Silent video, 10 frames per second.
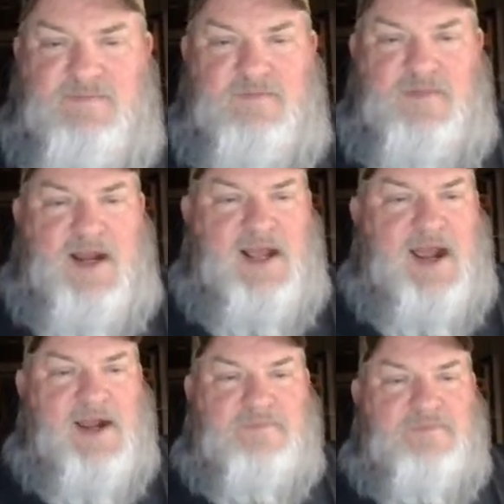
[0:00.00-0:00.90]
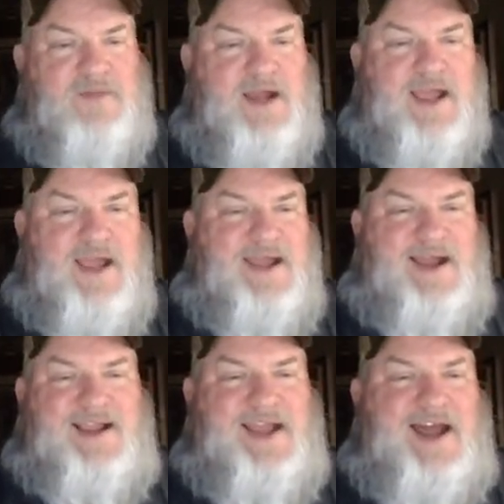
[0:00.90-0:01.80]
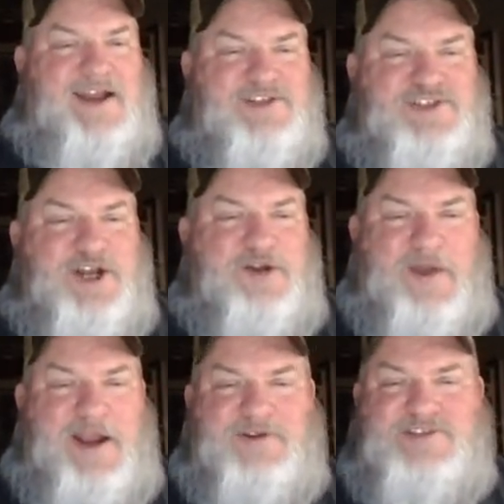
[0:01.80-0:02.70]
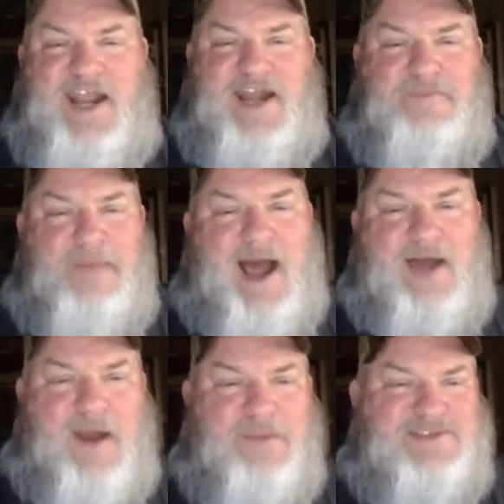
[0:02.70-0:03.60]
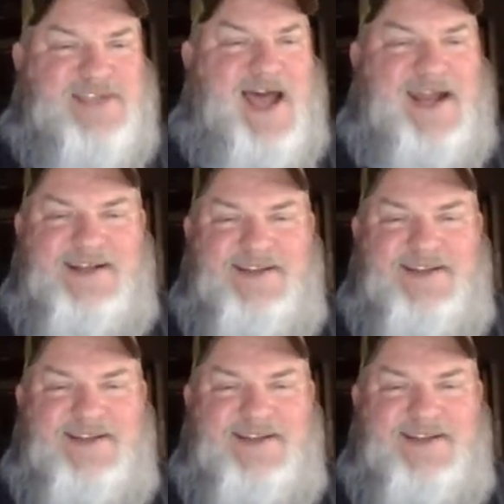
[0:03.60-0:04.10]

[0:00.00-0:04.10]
and I got a generator standing by right beside it.